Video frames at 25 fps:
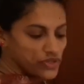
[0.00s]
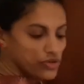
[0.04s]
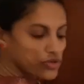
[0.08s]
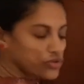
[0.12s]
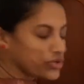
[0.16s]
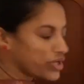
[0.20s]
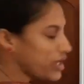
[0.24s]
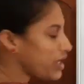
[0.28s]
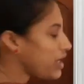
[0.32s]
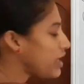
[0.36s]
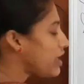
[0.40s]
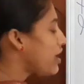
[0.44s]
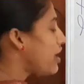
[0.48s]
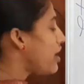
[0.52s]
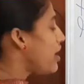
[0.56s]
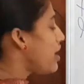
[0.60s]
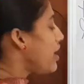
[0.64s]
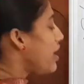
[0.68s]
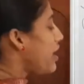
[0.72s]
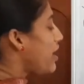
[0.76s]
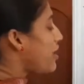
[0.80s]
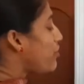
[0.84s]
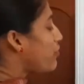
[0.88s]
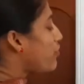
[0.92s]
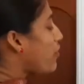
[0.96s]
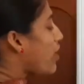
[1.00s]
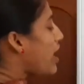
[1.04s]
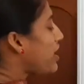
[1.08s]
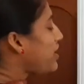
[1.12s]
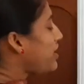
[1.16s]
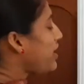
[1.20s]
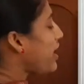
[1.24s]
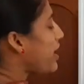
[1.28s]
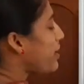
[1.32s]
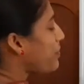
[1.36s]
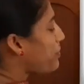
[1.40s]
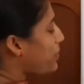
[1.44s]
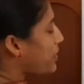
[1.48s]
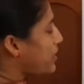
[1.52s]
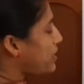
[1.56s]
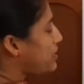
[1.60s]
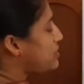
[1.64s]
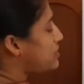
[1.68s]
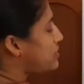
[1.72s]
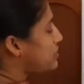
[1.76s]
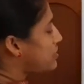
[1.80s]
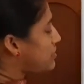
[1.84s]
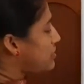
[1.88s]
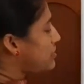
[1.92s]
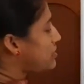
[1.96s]
Okay, and what
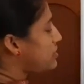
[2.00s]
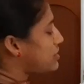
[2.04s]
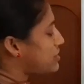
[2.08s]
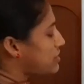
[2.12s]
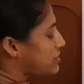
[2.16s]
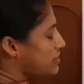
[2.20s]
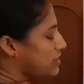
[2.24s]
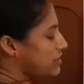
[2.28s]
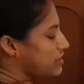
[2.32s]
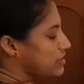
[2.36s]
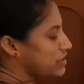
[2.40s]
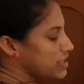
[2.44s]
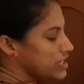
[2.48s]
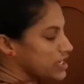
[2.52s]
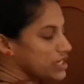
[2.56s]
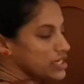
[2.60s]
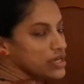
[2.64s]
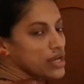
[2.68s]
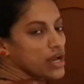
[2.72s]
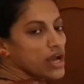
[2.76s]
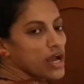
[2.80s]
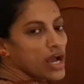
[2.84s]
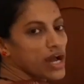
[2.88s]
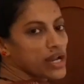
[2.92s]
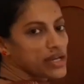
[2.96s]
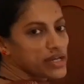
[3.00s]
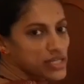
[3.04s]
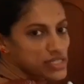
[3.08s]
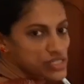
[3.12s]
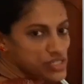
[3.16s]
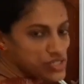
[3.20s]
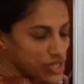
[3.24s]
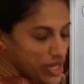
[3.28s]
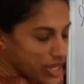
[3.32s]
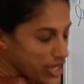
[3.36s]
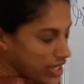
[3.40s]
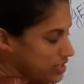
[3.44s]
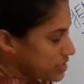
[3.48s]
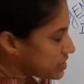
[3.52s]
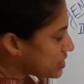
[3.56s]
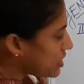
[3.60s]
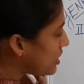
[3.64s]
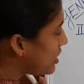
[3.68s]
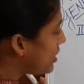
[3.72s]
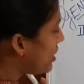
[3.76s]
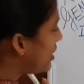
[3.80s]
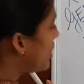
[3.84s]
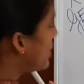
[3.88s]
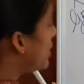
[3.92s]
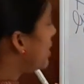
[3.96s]
happens is, understand,
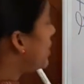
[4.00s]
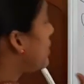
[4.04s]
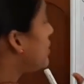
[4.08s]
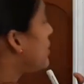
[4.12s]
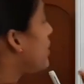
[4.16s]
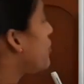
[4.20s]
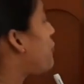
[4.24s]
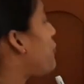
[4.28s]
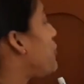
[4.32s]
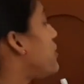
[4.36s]
the